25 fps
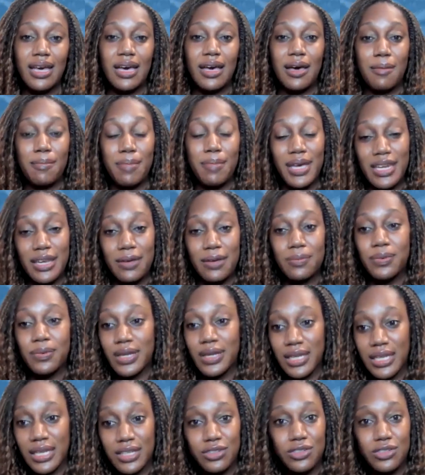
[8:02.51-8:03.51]
But it
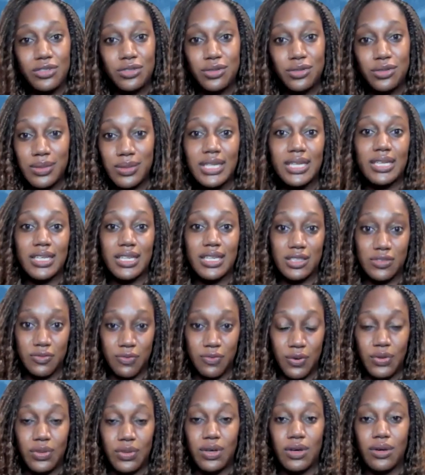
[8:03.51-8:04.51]
really truly
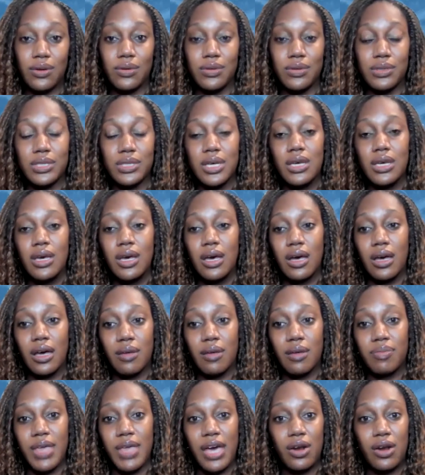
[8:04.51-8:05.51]
is for those
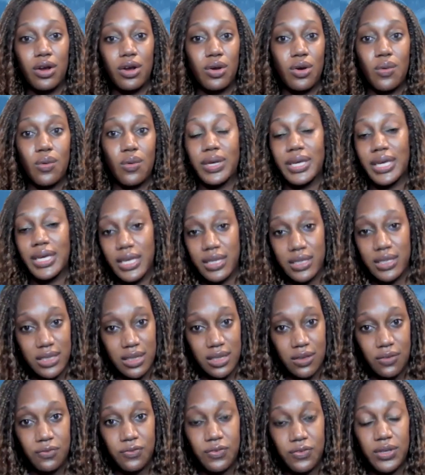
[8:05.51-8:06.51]
that are going
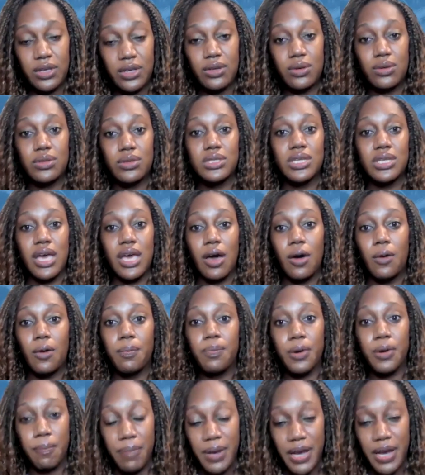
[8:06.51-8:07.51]
into the field to
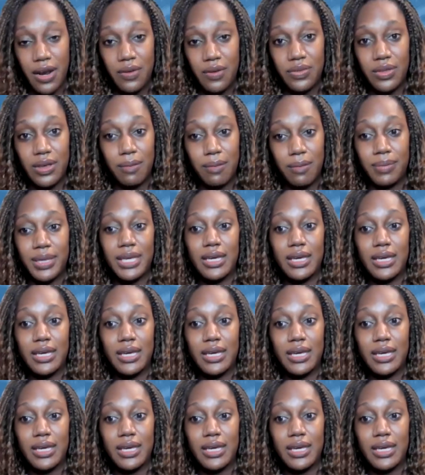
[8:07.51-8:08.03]
help prepare them,